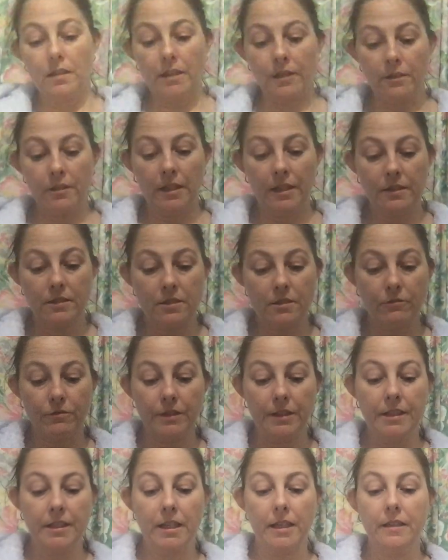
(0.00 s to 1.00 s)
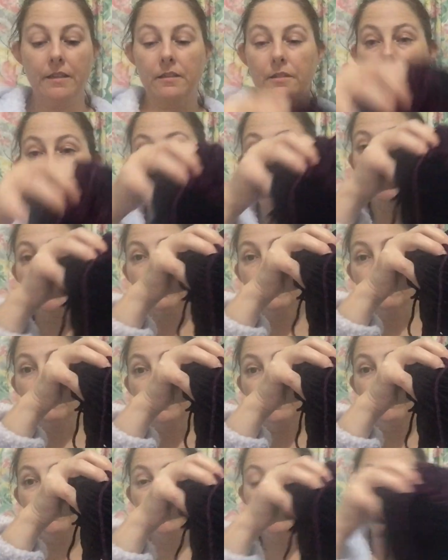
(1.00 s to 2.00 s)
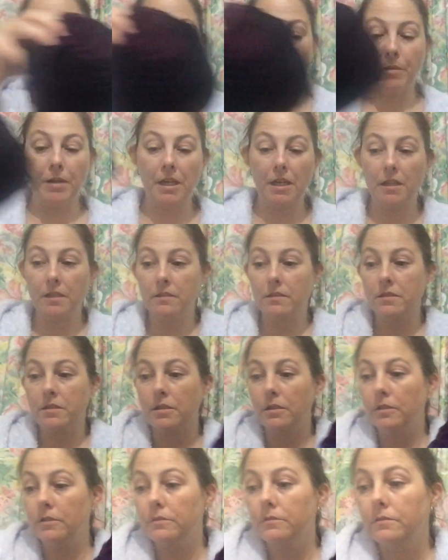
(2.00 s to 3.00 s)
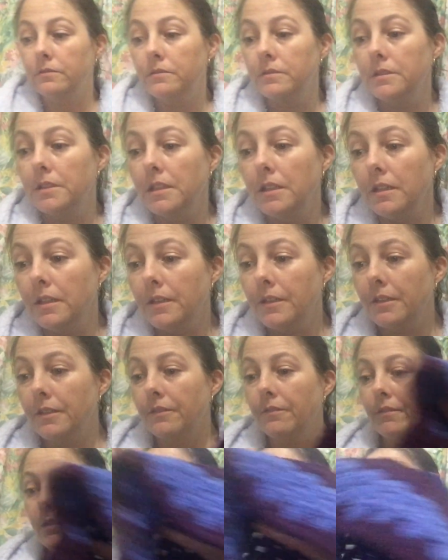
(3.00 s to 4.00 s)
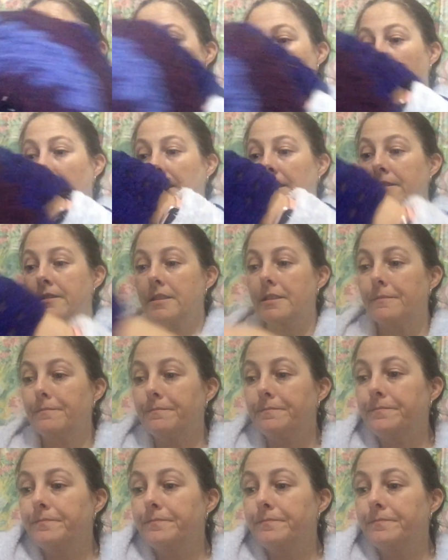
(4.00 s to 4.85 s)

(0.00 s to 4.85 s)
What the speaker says: And I had to recake it because it was falling apart. So there's that.